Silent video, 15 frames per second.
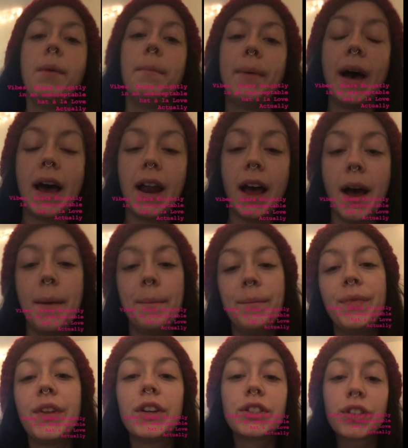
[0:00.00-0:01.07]
but
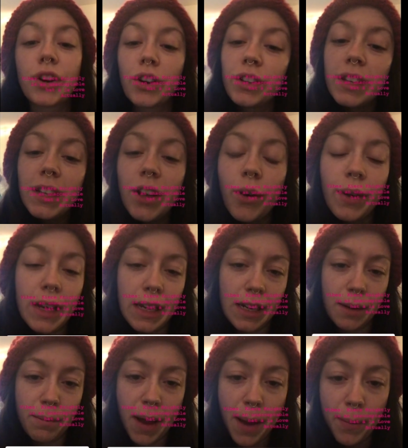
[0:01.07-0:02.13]
there's currently no
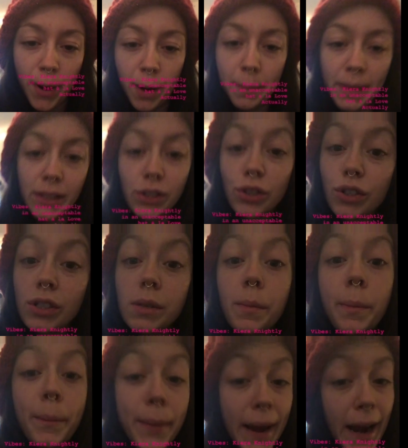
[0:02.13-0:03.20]
heat in my apartment, so
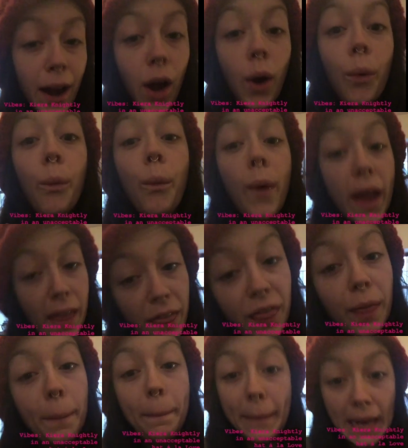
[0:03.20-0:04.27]
just bear
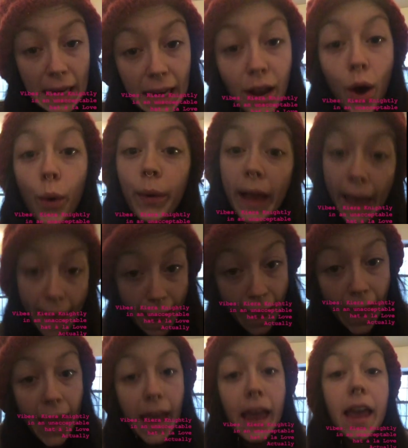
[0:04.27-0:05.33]
with me,
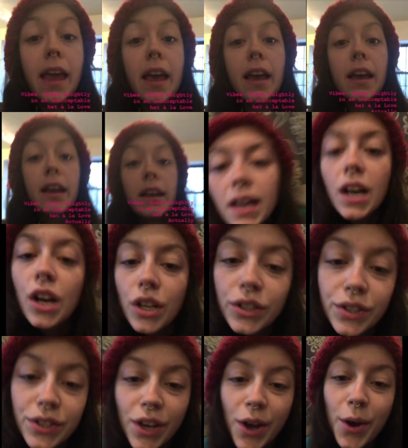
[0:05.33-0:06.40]
okay?
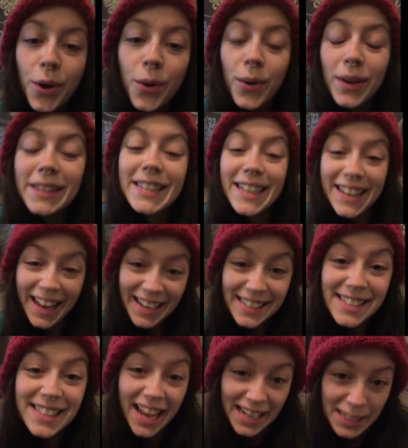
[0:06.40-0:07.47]
So
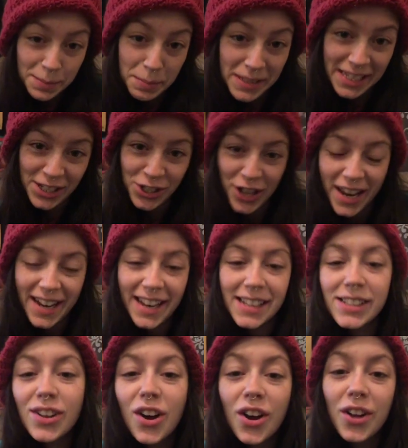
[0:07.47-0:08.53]
today's sex position
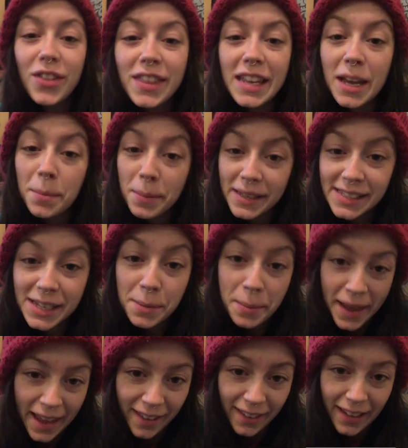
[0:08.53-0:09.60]
is called the
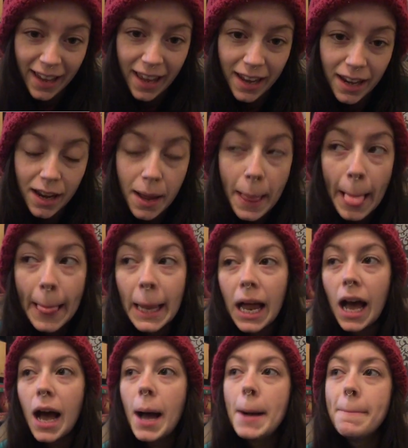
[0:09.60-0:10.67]
Episcopalian.
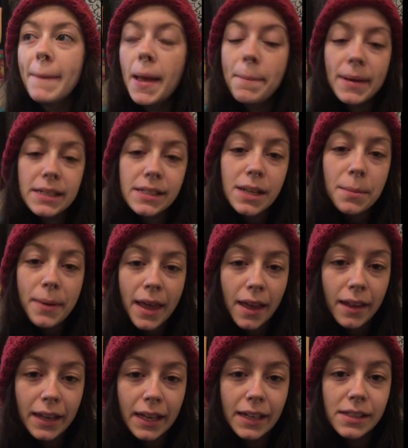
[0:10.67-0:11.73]

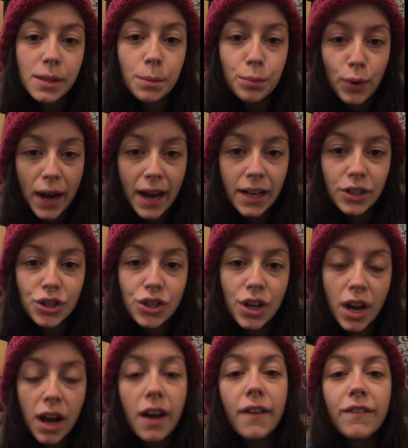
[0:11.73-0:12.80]
Episcopalian is a branch
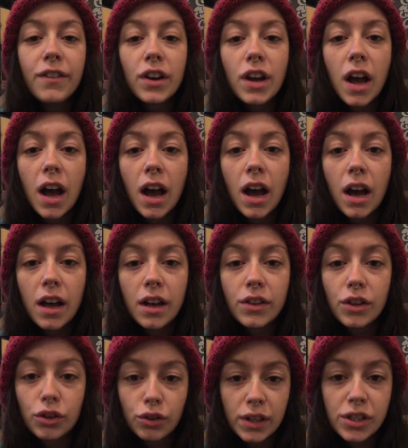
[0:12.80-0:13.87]
of
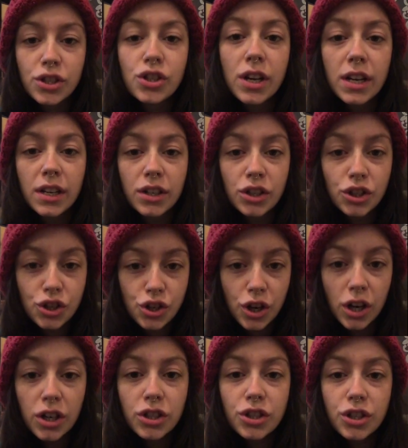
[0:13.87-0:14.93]
the Christian
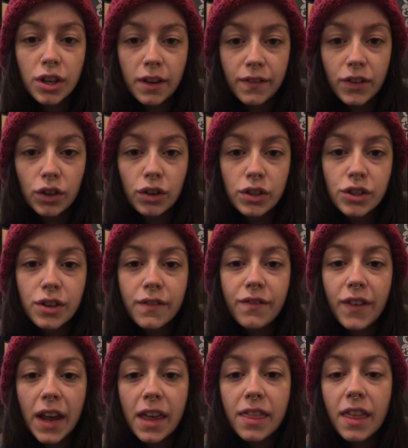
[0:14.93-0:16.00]
church, of the Christian
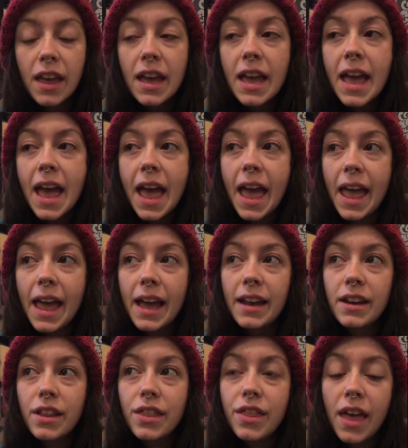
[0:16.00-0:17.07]
faith,
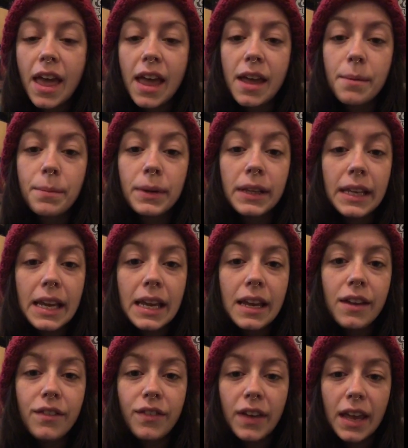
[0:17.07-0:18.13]
and they
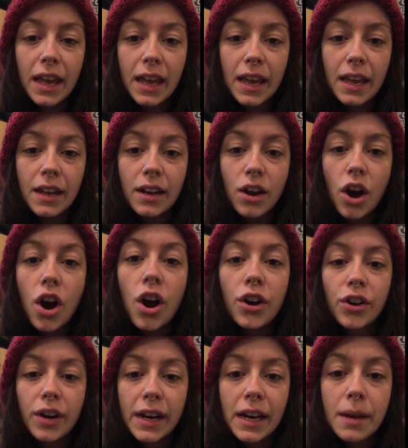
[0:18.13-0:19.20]
believe in
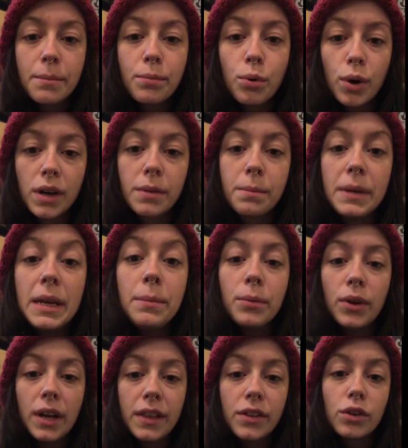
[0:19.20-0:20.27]
honoring important
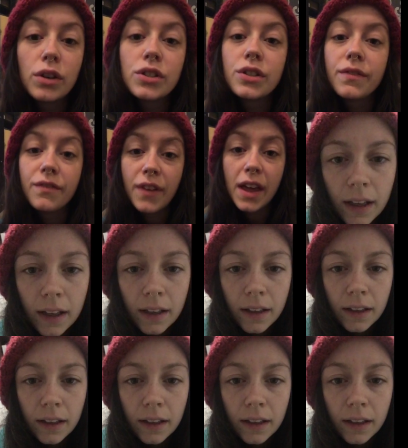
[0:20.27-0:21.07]
people in the Christian faith.